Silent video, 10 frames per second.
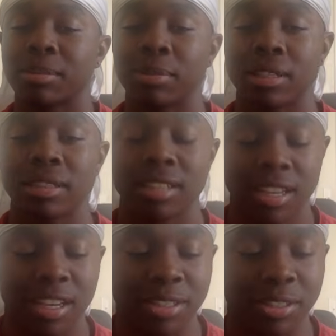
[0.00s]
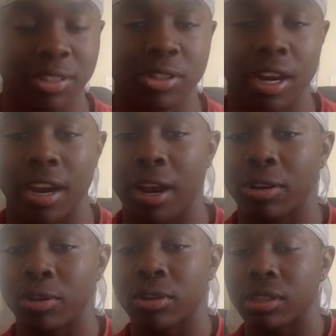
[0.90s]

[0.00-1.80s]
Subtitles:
But just try it. I'll do it